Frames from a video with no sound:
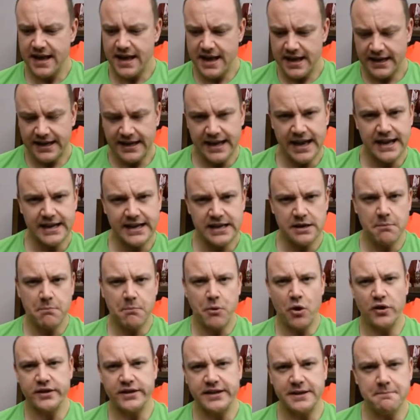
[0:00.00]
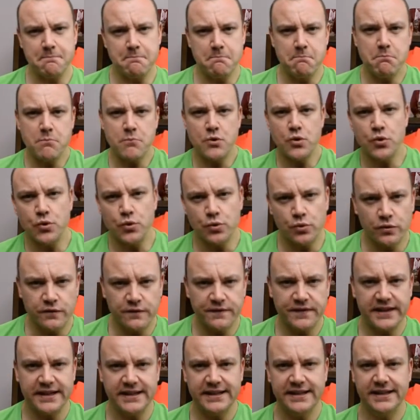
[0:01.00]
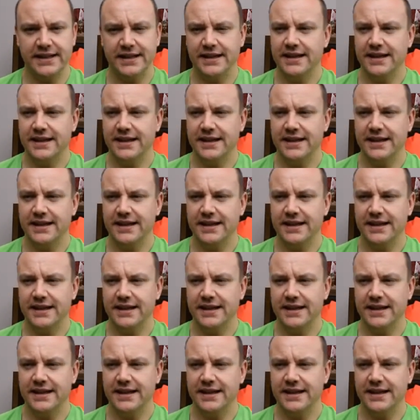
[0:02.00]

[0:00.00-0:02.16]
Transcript: Get your body moving